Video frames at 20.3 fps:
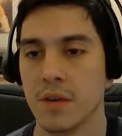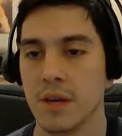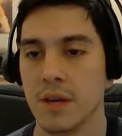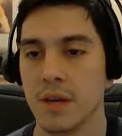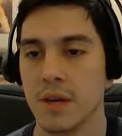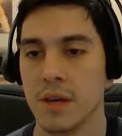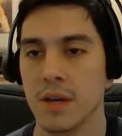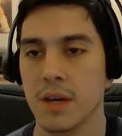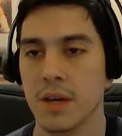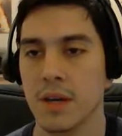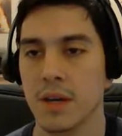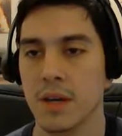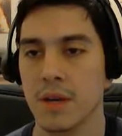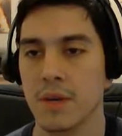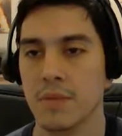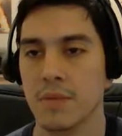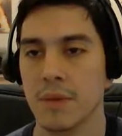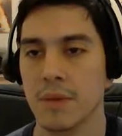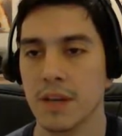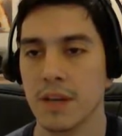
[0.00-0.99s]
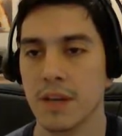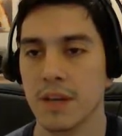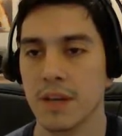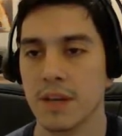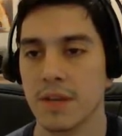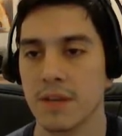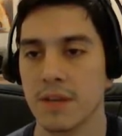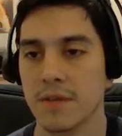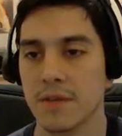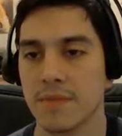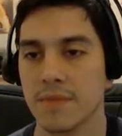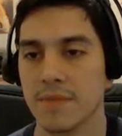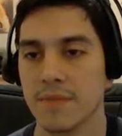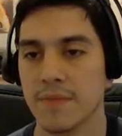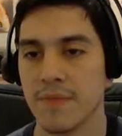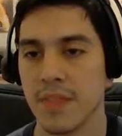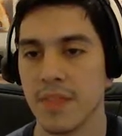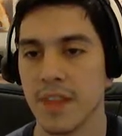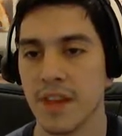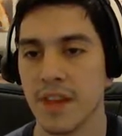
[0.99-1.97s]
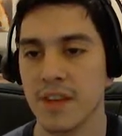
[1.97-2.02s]
uh, oh my god
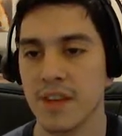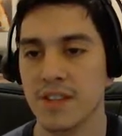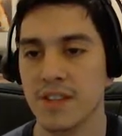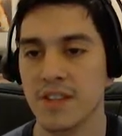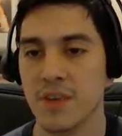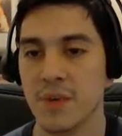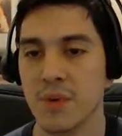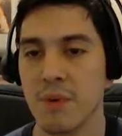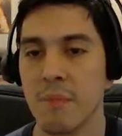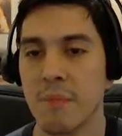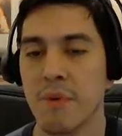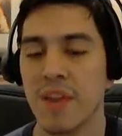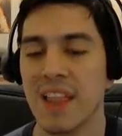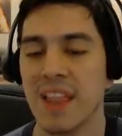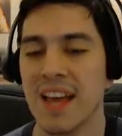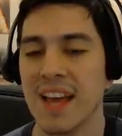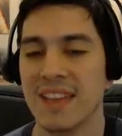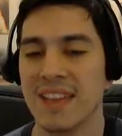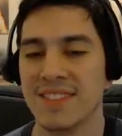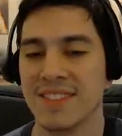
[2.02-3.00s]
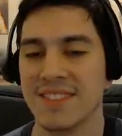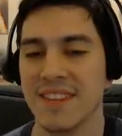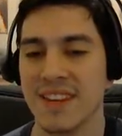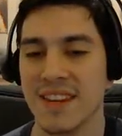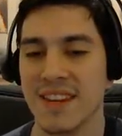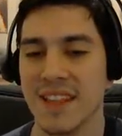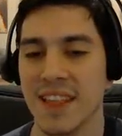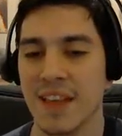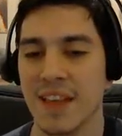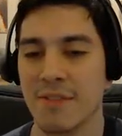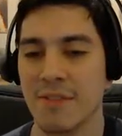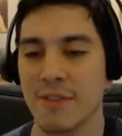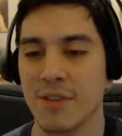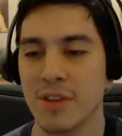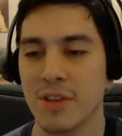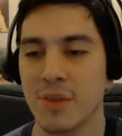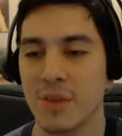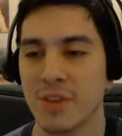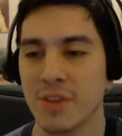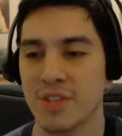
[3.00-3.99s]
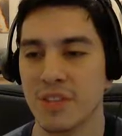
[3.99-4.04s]
so you remember last uh, level
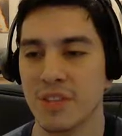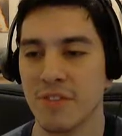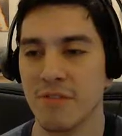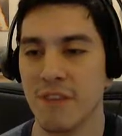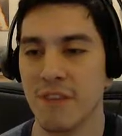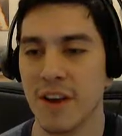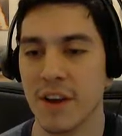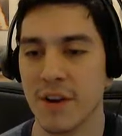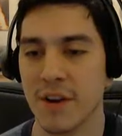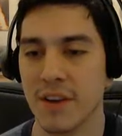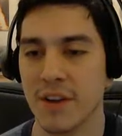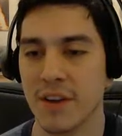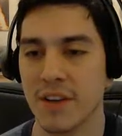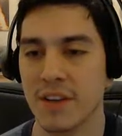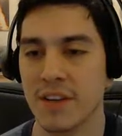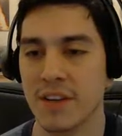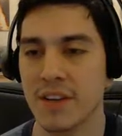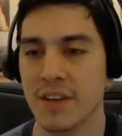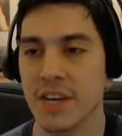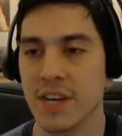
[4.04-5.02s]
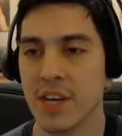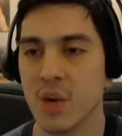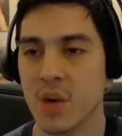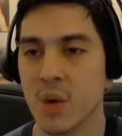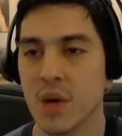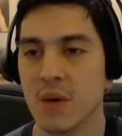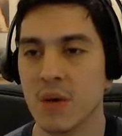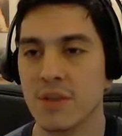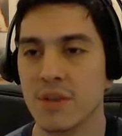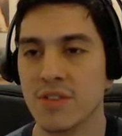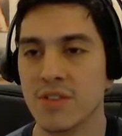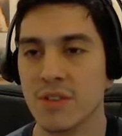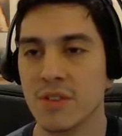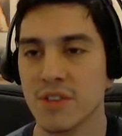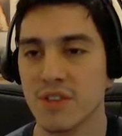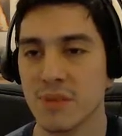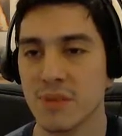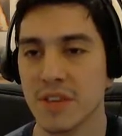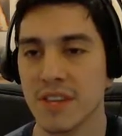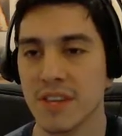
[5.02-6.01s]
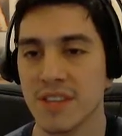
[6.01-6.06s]
in which the fire didn't go out so
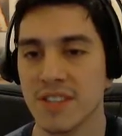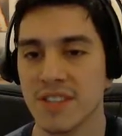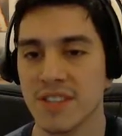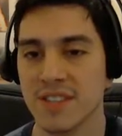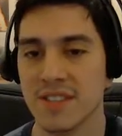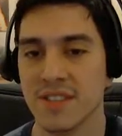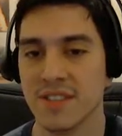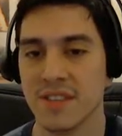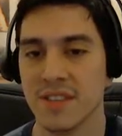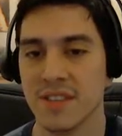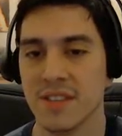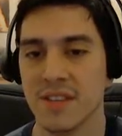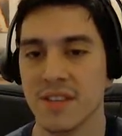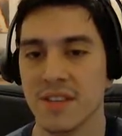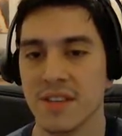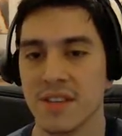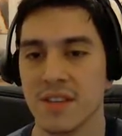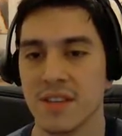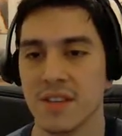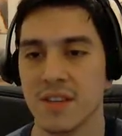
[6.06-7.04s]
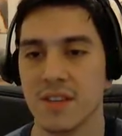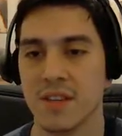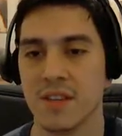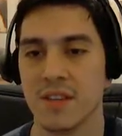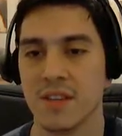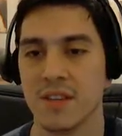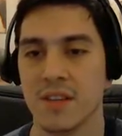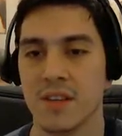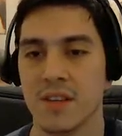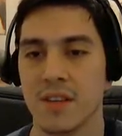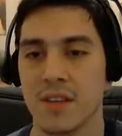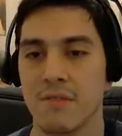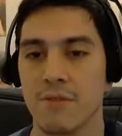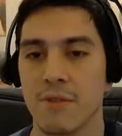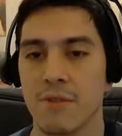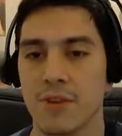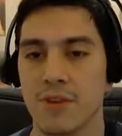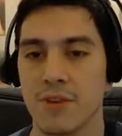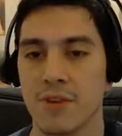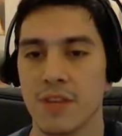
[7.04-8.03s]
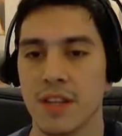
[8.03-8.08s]
this one does
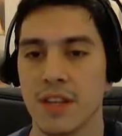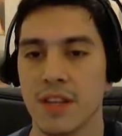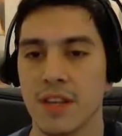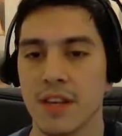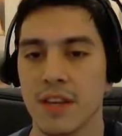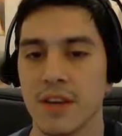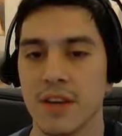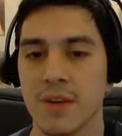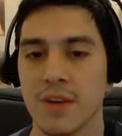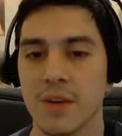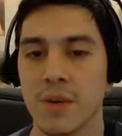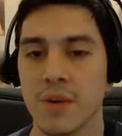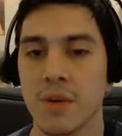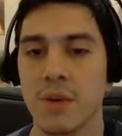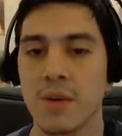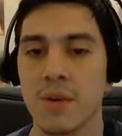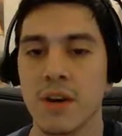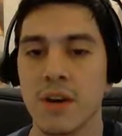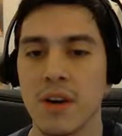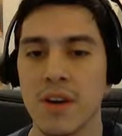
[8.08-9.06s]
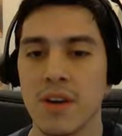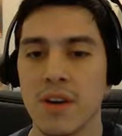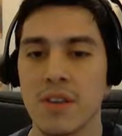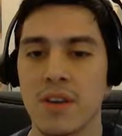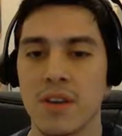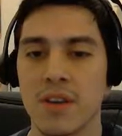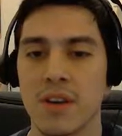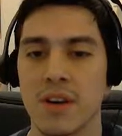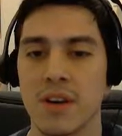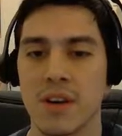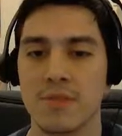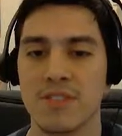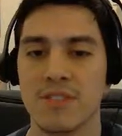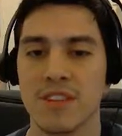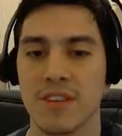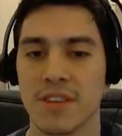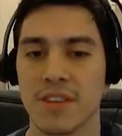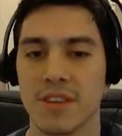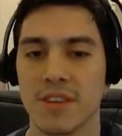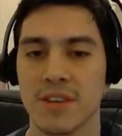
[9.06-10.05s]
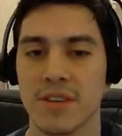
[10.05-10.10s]
unfortunately oh ooh, no I'm
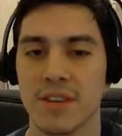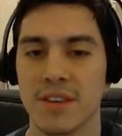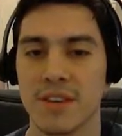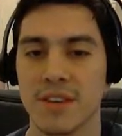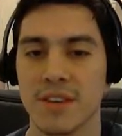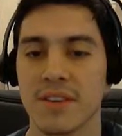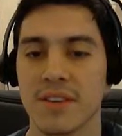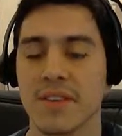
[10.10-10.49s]
stuck okay